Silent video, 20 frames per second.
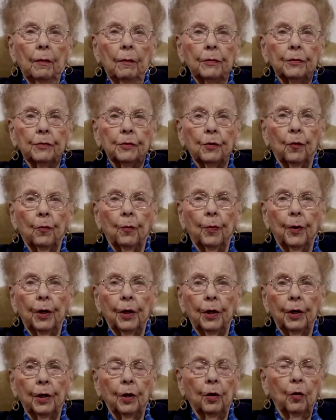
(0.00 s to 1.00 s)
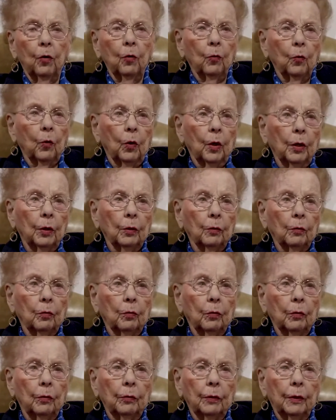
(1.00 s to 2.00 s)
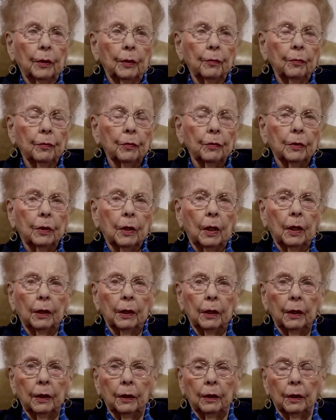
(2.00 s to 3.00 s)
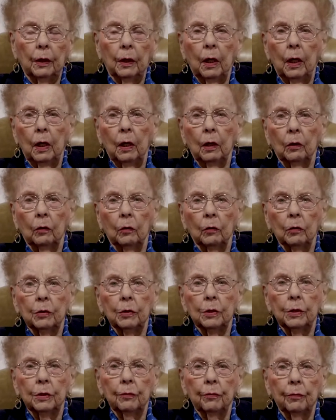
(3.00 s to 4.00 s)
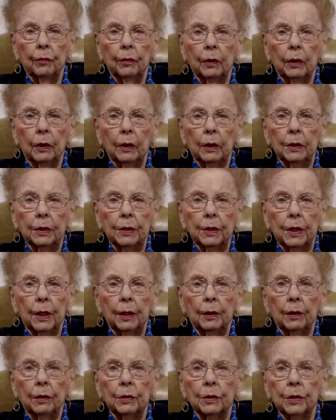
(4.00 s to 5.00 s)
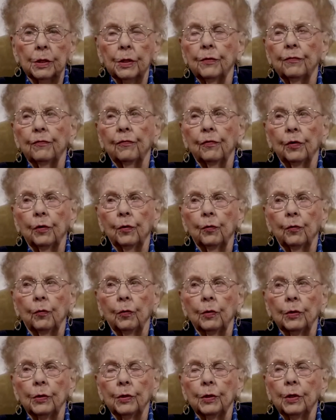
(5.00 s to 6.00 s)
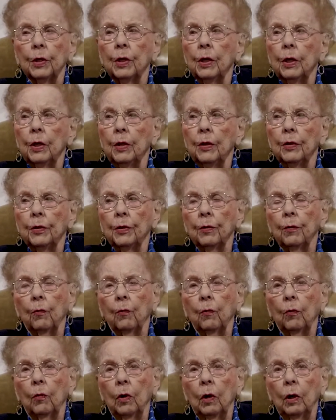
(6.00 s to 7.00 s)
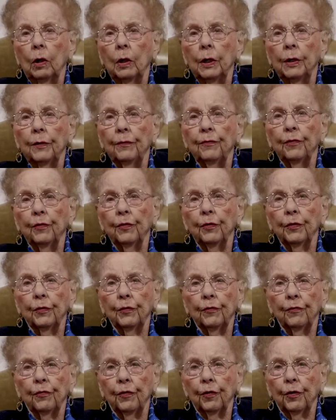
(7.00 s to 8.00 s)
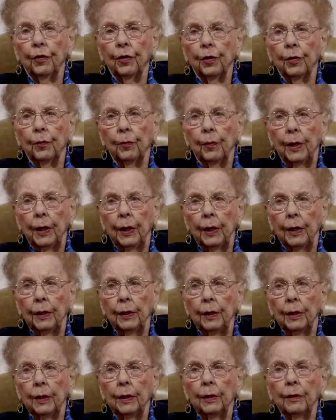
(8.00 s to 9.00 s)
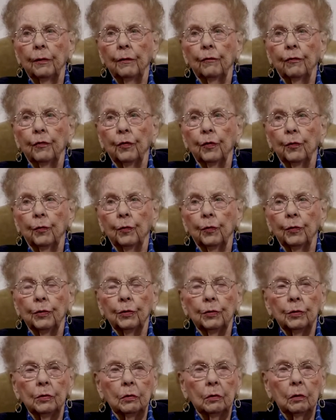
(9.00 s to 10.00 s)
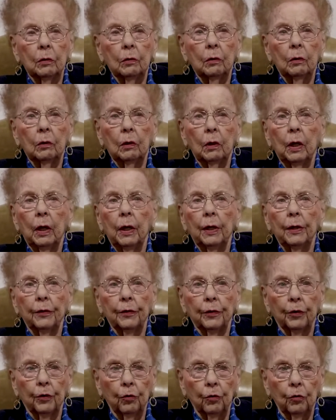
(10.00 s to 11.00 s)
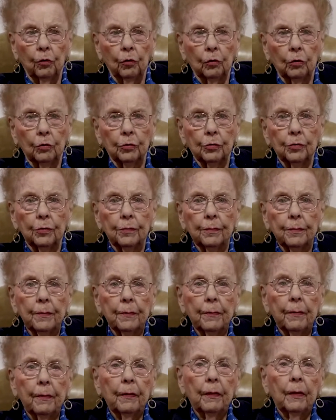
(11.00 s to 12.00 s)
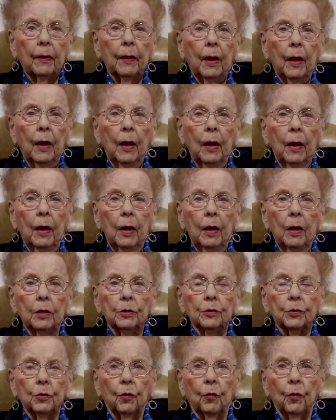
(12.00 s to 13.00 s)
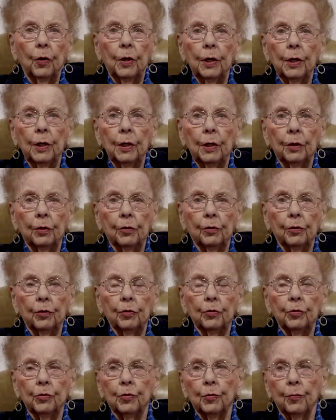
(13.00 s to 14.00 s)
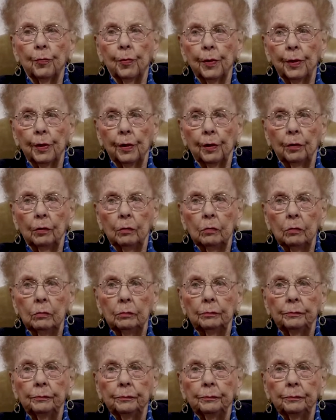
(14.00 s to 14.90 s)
so Barry Goldwater, when he got into Congress, he realized that, because he flew in the Ferry Command and flew with a lot of the girls. So he introduced the bill